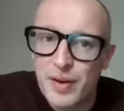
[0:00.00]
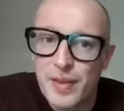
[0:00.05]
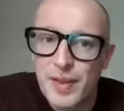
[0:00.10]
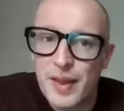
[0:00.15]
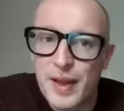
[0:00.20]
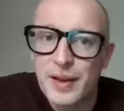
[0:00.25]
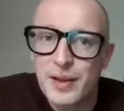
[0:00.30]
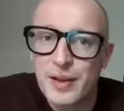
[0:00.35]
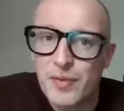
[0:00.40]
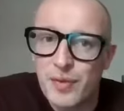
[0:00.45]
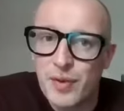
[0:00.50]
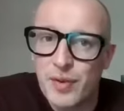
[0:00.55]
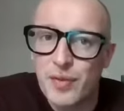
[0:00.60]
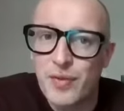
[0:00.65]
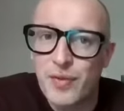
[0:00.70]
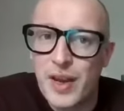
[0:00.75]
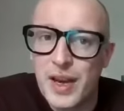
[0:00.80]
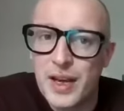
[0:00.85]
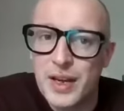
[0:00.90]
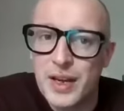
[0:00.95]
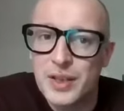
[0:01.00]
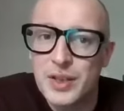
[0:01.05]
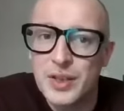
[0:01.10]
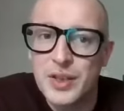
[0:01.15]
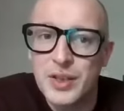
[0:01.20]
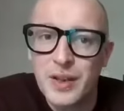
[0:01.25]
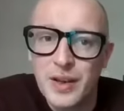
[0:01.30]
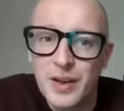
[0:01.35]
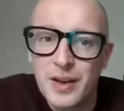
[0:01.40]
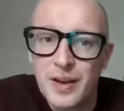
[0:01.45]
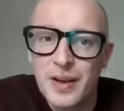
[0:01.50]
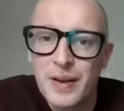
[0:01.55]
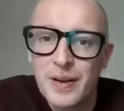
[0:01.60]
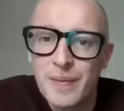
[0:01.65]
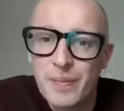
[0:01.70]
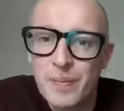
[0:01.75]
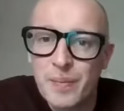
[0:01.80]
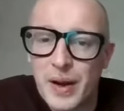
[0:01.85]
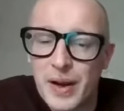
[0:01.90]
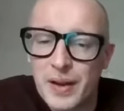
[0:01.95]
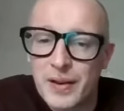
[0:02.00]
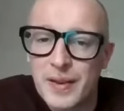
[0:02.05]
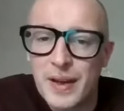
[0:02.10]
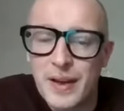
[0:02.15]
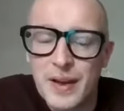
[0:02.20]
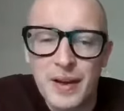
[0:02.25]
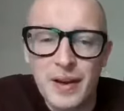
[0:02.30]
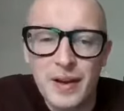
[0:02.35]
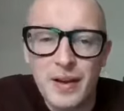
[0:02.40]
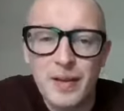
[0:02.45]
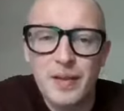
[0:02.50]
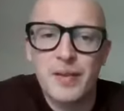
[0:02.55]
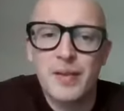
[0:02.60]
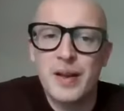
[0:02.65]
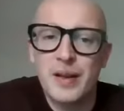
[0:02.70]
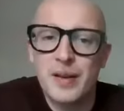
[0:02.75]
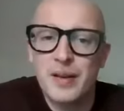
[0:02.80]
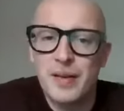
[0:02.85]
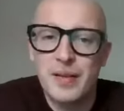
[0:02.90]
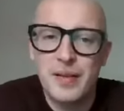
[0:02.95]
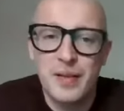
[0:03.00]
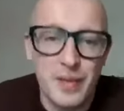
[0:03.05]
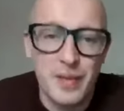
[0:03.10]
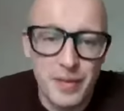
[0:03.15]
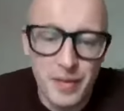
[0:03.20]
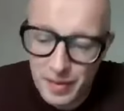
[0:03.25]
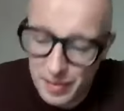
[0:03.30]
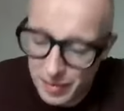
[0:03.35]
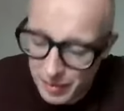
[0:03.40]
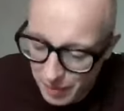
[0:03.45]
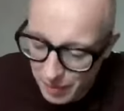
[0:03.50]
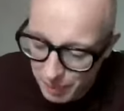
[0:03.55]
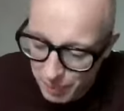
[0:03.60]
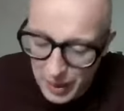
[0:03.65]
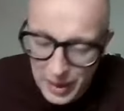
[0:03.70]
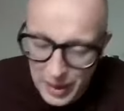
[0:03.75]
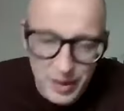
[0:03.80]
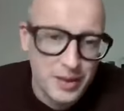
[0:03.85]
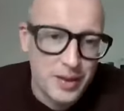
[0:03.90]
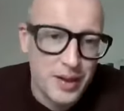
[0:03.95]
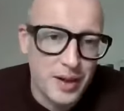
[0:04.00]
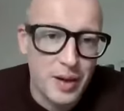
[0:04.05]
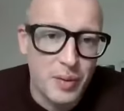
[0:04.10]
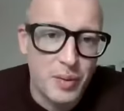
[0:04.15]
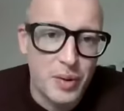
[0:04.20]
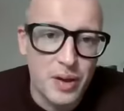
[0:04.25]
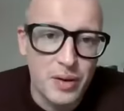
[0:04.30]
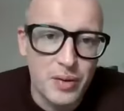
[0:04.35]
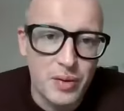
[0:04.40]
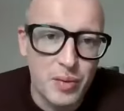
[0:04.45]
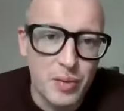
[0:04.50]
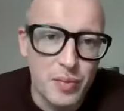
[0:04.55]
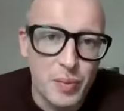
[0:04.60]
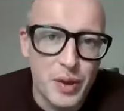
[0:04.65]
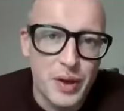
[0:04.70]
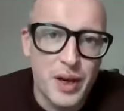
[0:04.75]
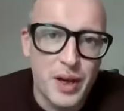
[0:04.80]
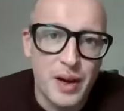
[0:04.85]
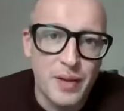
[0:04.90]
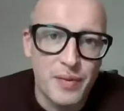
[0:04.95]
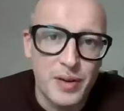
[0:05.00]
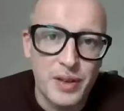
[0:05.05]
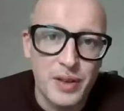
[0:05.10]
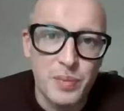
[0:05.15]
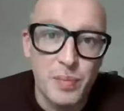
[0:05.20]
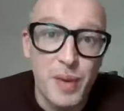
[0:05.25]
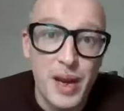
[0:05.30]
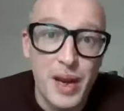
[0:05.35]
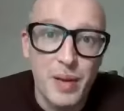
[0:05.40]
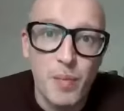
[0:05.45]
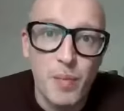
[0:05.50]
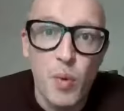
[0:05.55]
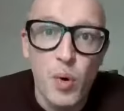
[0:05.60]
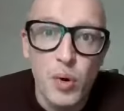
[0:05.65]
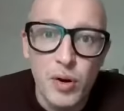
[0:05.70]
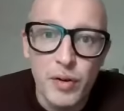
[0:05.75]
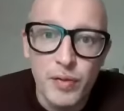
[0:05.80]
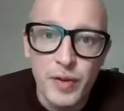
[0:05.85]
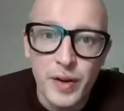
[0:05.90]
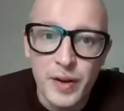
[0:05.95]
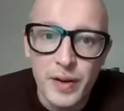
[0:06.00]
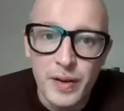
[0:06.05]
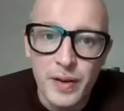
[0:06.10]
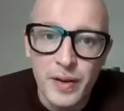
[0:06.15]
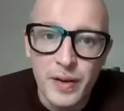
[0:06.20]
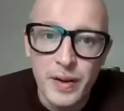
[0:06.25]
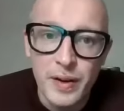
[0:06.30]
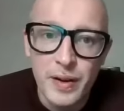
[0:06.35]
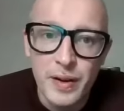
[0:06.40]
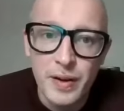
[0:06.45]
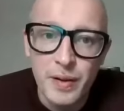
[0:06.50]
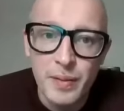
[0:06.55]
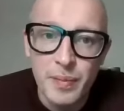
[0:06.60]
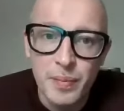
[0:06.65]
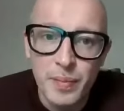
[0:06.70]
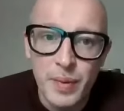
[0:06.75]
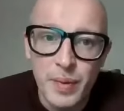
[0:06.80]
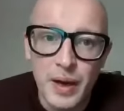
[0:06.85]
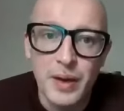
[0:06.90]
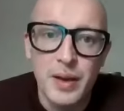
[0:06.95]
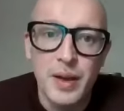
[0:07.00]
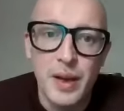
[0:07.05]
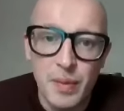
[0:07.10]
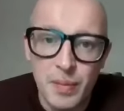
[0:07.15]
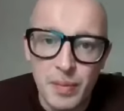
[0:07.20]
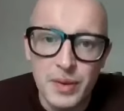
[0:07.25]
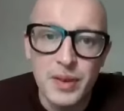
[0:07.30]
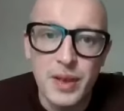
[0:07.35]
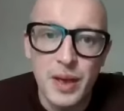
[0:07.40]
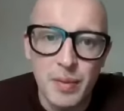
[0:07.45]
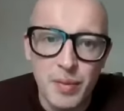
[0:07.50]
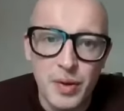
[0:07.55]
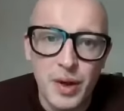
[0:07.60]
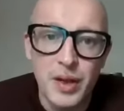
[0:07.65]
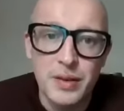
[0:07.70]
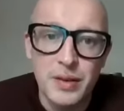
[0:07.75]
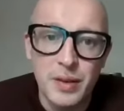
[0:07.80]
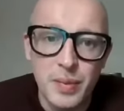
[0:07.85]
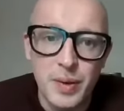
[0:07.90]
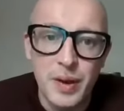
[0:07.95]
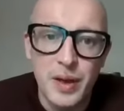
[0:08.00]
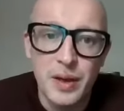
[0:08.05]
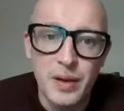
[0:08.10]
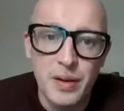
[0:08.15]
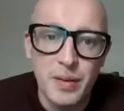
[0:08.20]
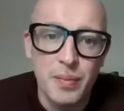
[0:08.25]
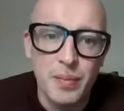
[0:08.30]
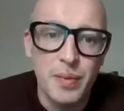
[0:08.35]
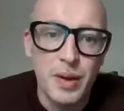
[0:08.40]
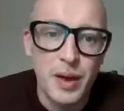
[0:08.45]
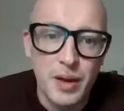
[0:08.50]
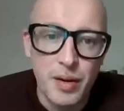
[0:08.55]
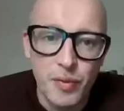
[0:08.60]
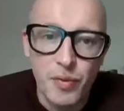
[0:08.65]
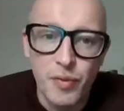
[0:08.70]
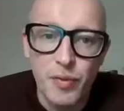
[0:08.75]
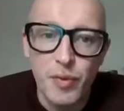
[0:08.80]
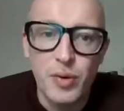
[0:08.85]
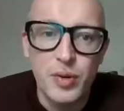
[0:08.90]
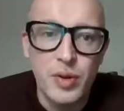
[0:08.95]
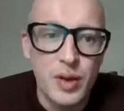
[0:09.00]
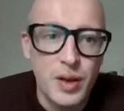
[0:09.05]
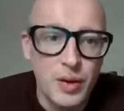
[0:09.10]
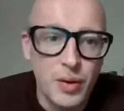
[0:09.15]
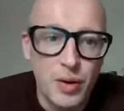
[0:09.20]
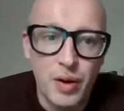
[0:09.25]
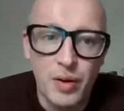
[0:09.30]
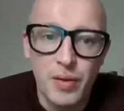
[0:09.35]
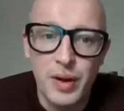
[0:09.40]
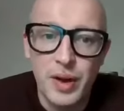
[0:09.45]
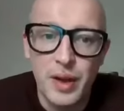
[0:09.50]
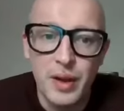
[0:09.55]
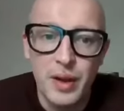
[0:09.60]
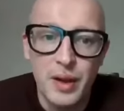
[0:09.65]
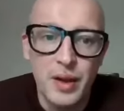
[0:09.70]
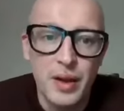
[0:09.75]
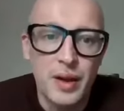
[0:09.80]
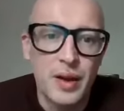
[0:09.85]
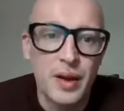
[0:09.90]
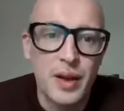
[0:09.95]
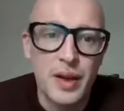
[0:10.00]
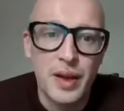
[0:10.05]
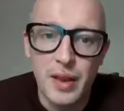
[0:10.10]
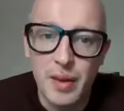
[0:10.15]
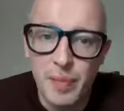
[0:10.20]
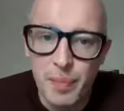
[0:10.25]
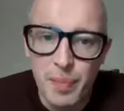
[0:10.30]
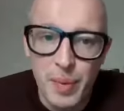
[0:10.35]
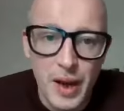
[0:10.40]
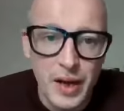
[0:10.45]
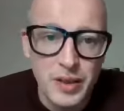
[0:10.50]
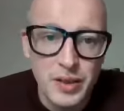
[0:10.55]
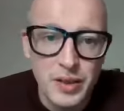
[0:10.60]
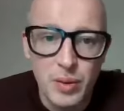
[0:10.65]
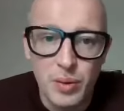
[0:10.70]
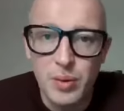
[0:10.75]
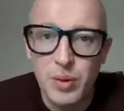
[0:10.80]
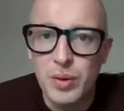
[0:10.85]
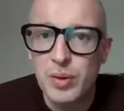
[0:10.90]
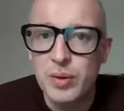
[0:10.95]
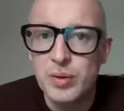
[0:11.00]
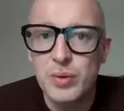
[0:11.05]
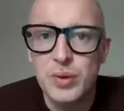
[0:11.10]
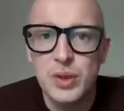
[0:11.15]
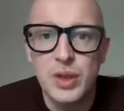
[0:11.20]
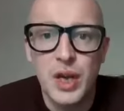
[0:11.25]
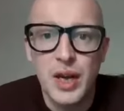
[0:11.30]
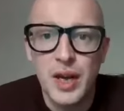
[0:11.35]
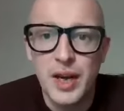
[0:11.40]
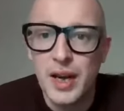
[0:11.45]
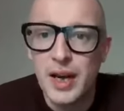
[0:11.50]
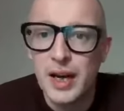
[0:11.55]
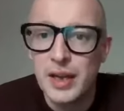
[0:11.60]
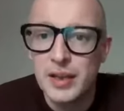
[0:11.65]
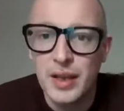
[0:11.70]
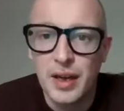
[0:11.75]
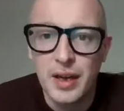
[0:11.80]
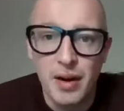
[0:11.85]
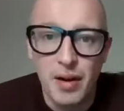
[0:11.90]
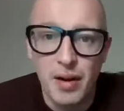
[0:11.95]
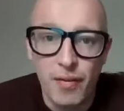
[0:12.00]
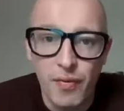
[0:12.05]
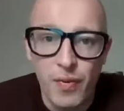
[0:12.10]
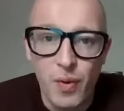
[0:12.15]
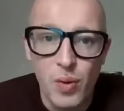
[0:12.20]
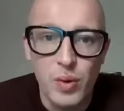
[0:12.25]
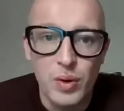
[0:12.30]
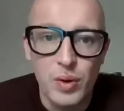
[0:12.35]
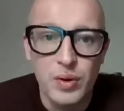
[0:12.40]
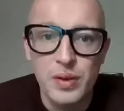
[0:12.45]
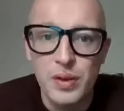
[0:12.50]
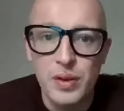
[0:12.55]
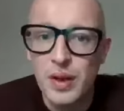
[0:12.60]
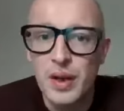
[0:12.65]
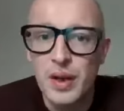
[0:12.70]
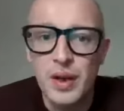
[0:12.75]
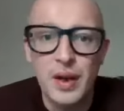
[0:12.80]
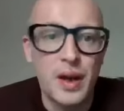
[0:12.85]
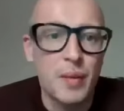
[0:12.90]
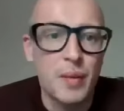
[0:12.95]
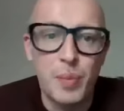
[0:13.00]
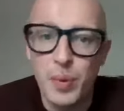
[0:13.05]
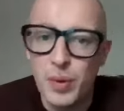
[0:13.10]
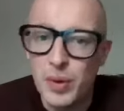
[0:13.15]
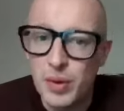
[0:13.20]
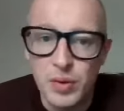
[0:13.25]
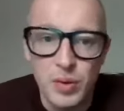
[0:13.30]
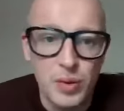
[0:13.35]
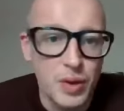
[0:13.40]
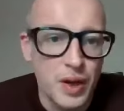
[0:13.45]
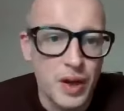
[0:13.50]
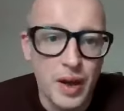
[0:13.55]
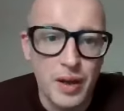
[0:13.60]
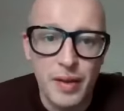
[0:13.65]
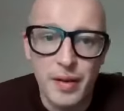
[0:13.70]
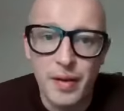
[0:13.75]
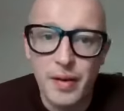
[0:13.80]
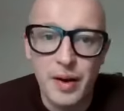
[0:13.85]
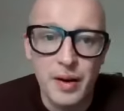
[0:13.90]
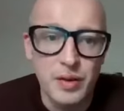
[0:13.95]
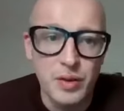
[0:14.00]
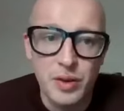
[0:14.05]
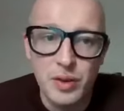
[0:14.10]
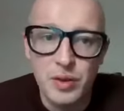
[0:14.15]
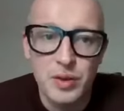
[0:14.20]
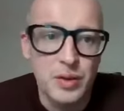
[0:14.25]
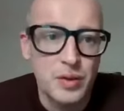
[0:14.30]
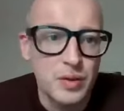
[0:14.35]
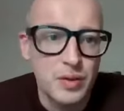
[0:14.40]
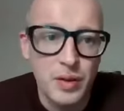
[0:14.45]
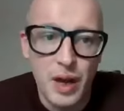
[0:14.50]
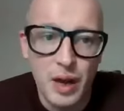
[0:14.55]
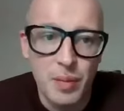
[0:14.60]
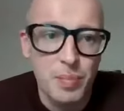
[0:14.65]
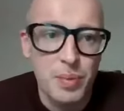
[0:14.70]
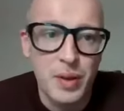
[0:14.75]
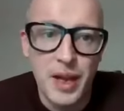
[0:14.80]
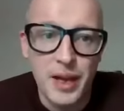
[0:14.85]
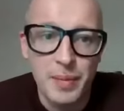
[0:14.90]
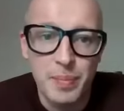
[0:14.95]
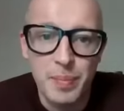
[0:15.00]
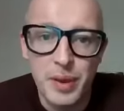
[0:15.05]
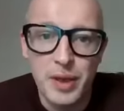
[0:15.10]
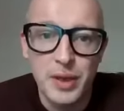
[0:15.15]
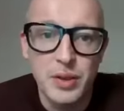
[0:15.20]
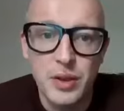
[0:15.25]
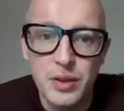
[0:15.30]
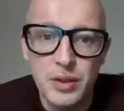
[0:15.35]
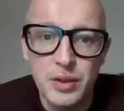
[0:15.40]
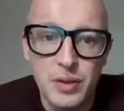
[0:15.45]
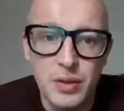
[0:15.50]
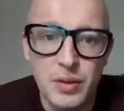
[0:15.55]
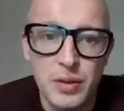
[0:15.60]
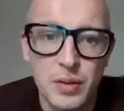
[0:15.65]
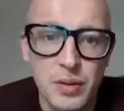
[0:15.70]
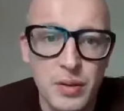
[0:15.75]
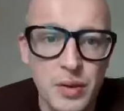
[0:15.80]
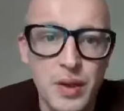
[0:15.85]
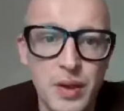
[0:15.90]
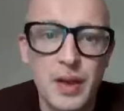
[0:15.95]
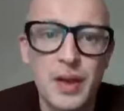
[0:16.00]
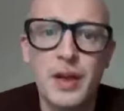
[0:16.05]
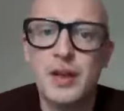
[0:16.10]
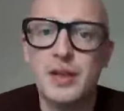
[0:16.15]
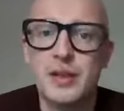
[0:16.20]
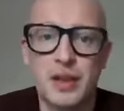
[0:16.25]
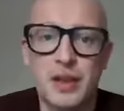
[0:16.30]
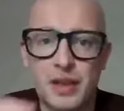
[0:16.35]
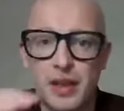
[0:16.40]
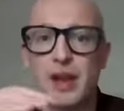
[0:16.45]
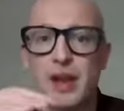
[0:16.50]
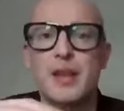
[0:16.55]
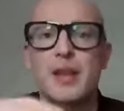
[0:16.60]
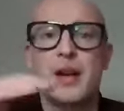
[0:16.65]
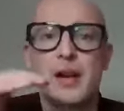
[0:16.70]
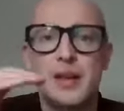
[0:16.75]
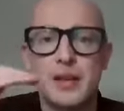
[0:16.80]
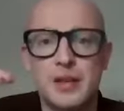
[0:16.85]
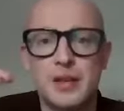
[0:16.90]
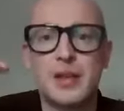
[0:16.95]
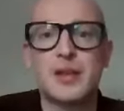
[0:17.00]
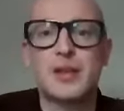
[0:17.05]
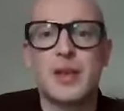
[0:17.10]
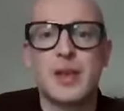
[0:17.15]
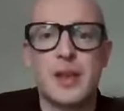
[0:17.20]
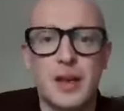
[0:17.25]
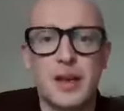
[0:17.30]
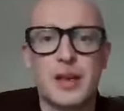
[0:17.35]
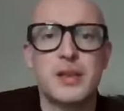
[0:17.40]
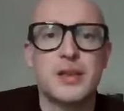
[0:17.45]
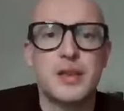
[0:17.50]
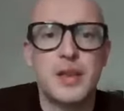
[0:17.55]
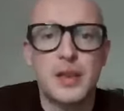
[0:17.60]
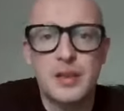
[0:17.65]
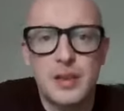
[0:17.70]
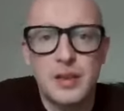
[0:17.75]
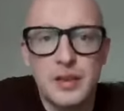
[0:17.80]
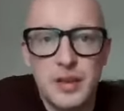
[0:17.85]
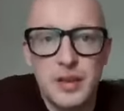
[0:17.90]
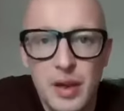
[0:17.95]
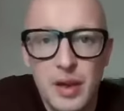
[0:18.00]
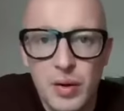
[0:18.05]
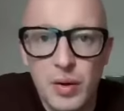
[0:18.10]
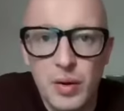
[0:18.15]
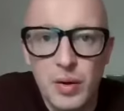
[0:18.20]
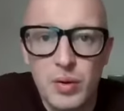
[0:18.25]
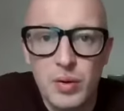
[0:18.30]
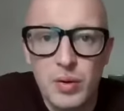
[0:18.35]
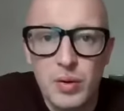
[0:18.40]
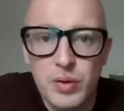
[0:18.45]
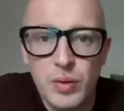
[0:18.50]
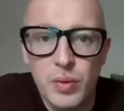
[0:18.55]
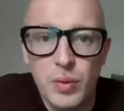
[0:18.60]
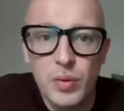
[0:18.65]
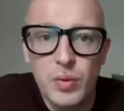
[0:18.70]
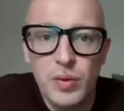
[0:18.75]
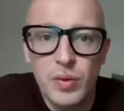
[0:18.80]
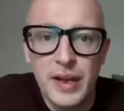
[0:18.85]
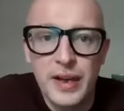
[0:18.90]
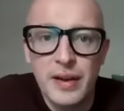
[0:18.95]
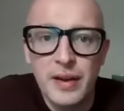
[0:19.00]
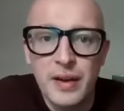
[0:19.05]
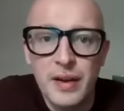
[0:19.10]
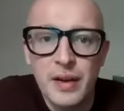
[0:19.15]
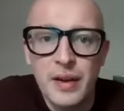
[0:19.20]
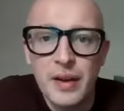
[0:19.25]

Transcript: things for fish. But I think the biggest thing I want to do with Bonnehaven is make more of it and keep the same recipe, make it fruity and oily, get the best Oloroso sherry cask I can afford and put the two together and just apply patience, you know, because I think there is this kind of consistency across the whole thing.